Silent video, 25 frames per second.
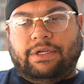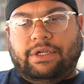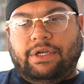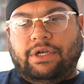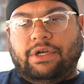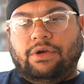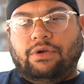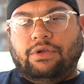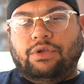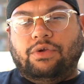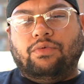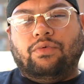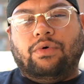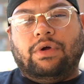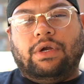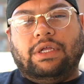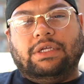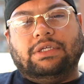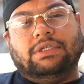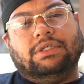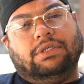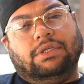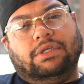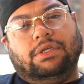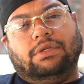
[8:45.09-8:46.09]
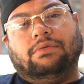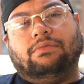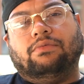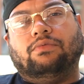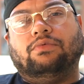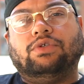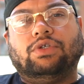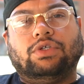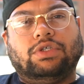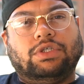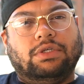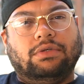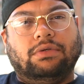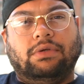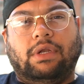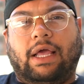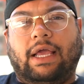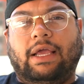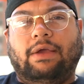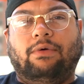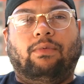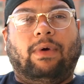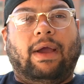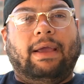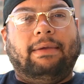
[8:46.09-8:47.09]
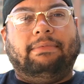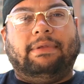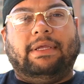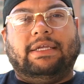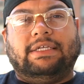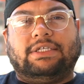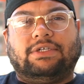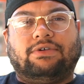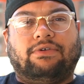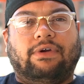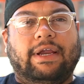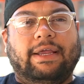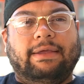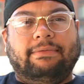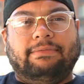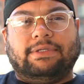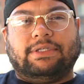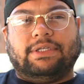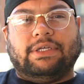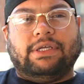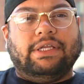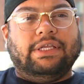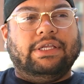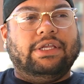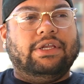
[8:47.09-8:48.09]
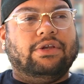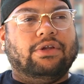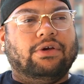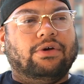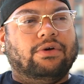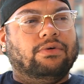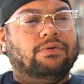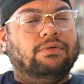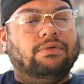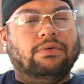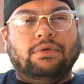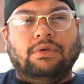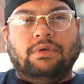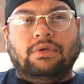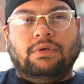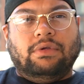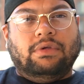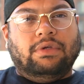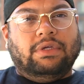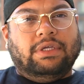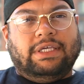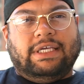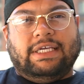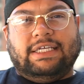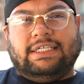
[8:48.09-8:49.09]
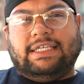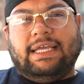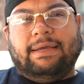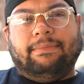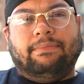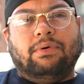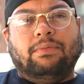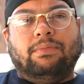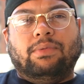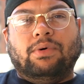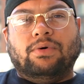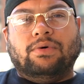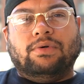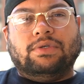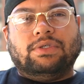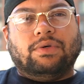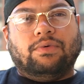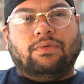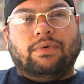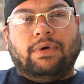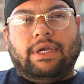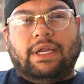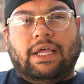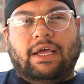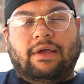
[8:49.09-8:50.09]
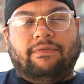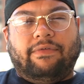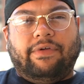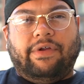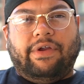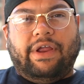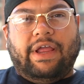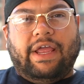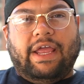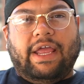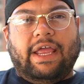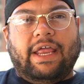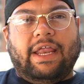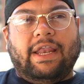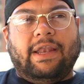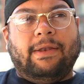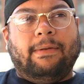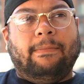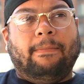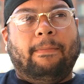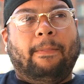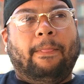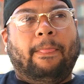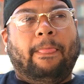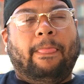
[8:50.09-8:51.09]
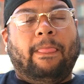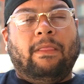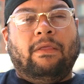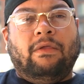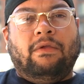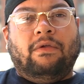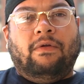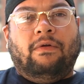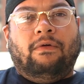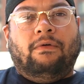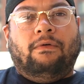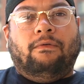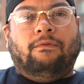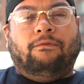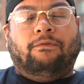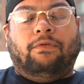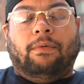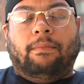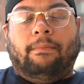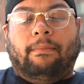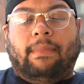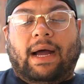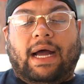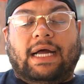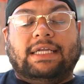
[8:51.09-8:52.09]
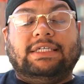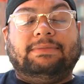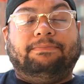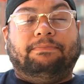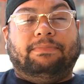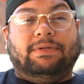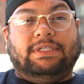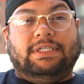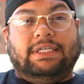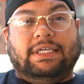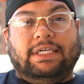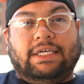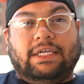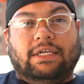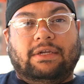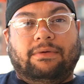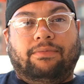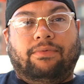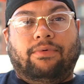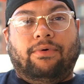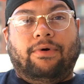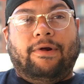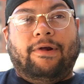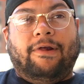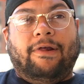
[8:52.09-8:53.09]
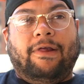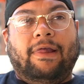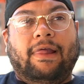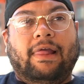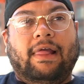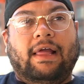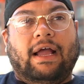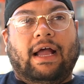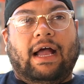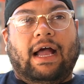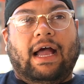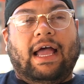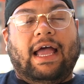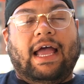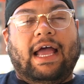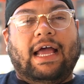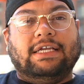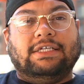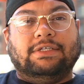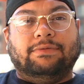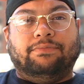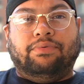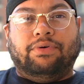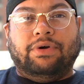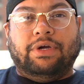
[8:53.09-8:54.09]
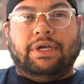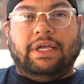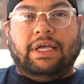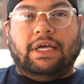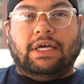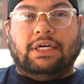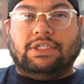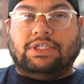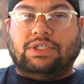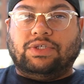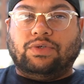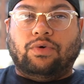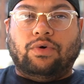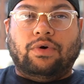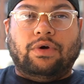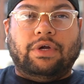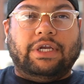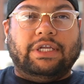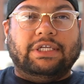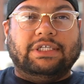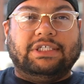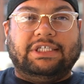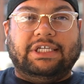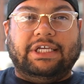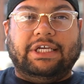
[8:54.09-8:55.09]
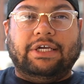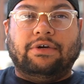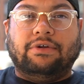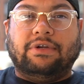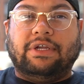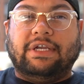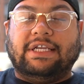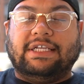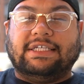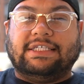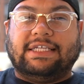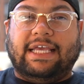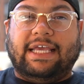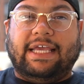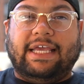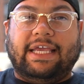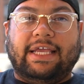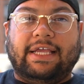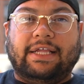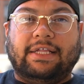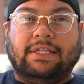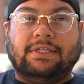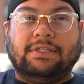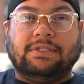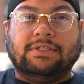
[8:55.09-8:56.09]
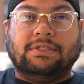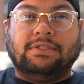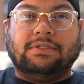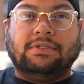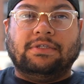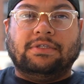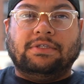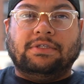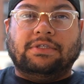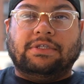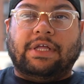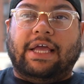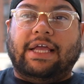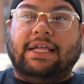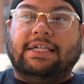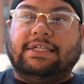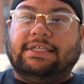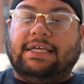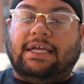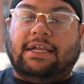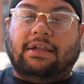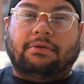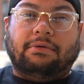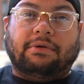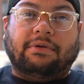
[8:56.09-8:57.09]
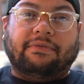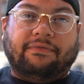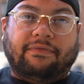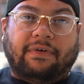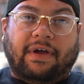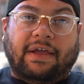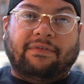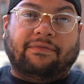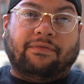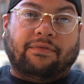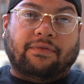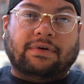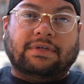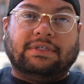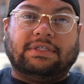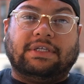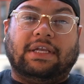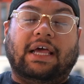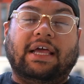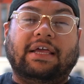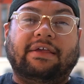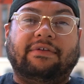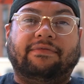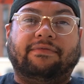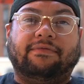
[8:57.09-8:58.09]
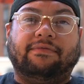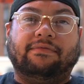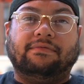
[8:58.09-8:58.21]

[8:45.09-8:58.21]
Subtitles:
You want to like wipe their scrapes, or kiss their boo-boos or whatever. And for my particular boy, I had to put a sword and shield in his hand and tell him to fight for his life.